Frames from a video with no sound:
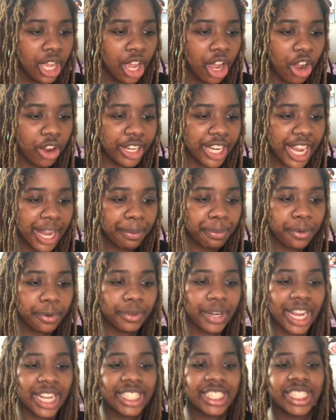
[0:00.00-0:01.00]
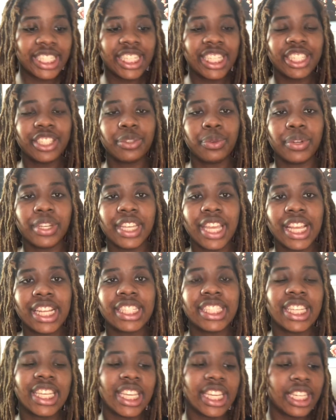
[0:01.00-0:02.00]
On April 19,
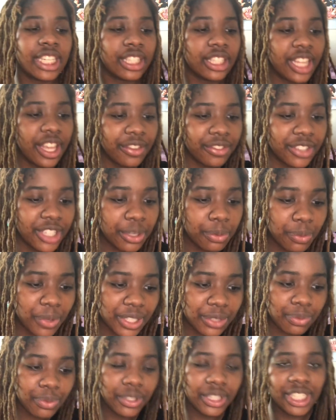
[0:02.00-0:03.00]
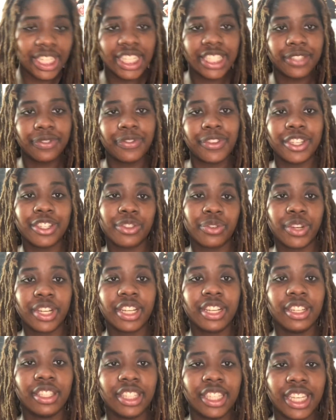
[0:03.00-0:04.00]
2018, Lovely was released featuring
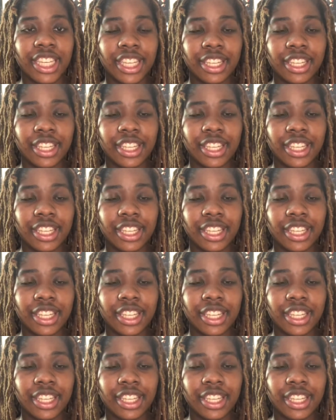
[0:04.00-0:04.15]
Khalid.